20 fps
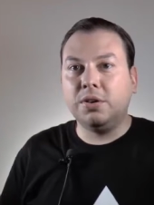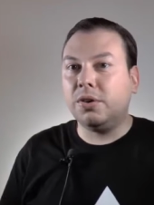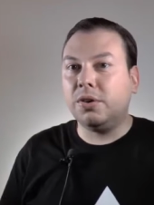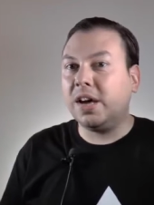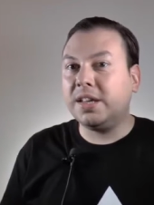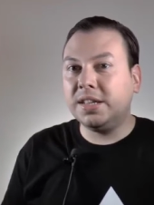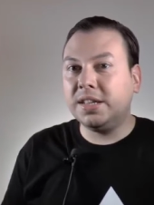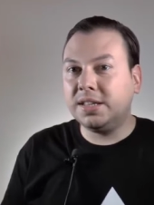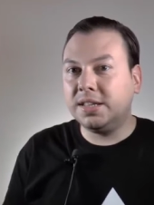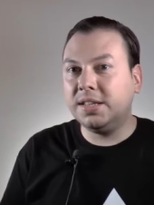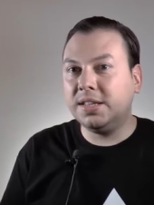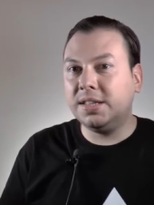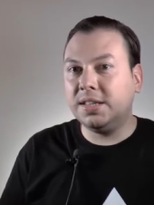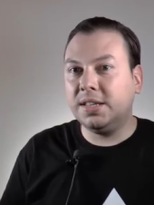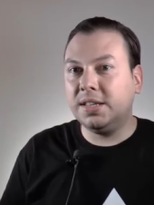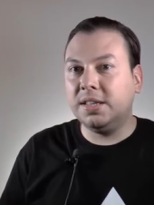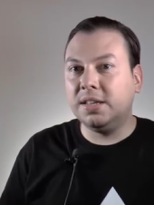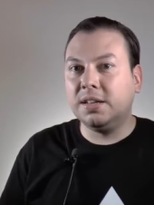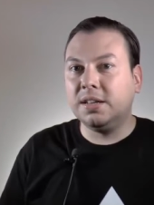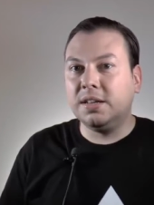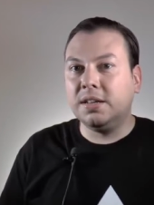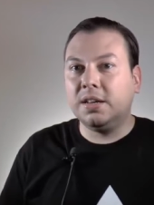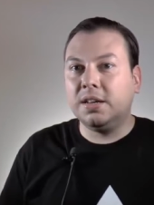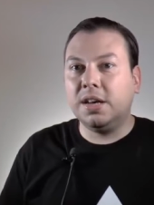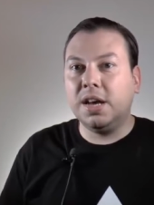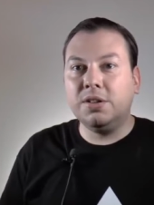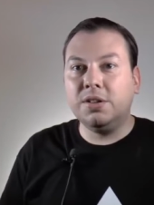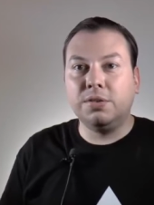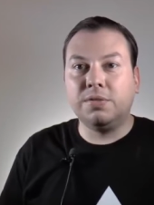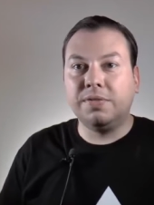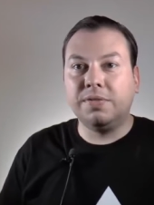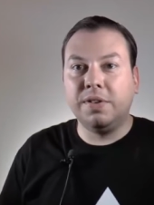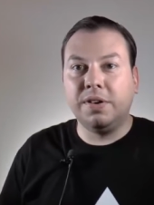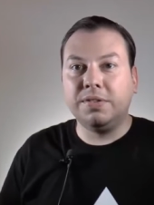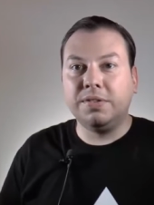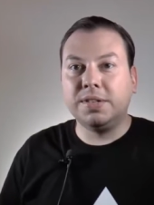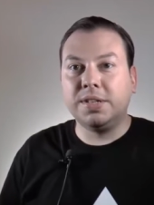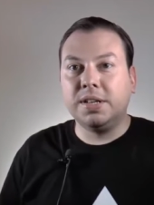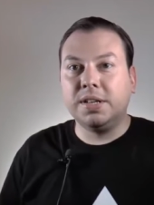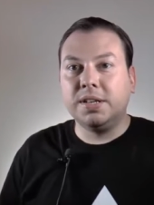your identity, and your
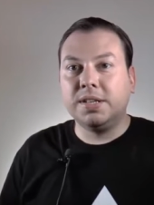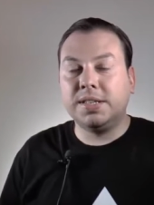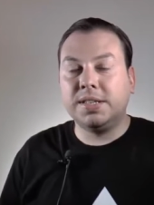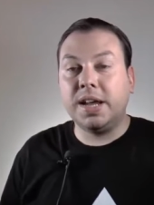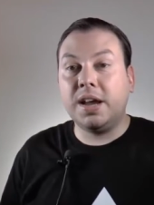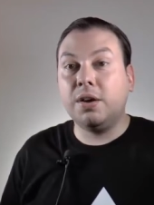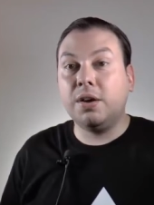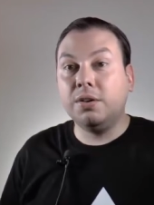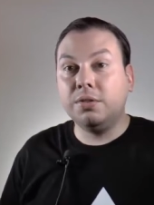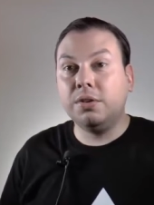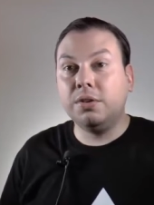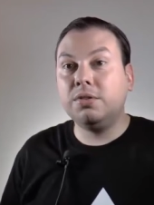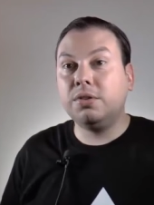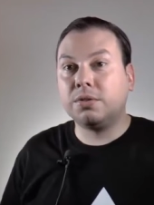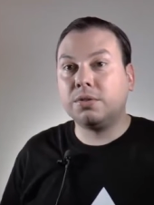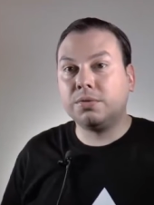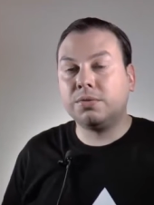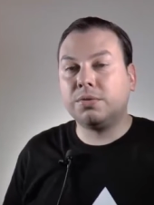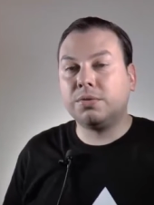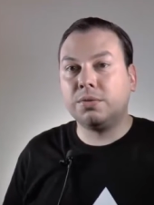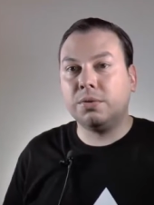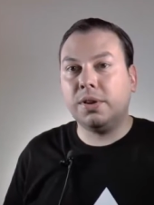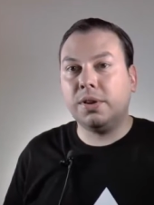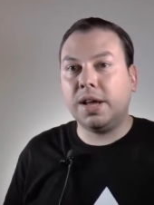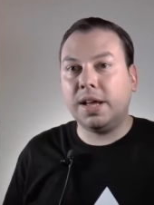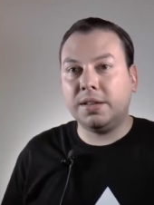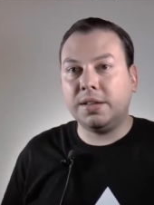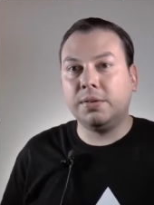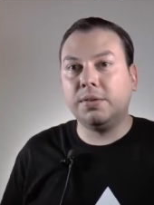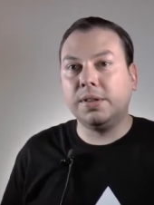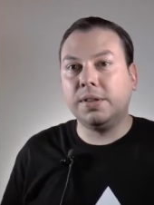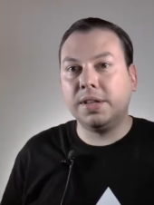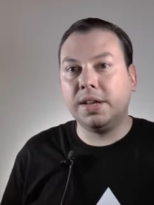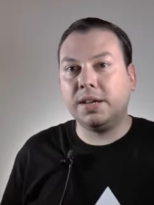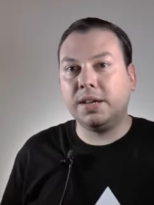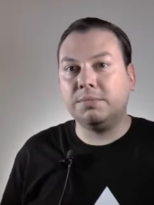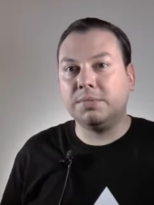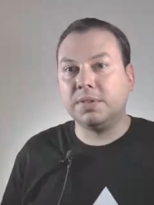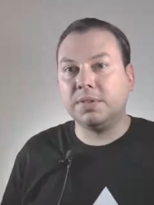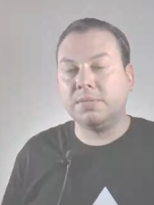funds stay under your control at all
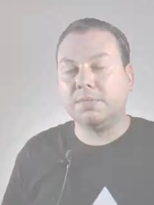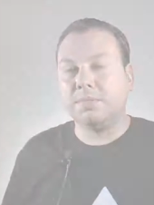times.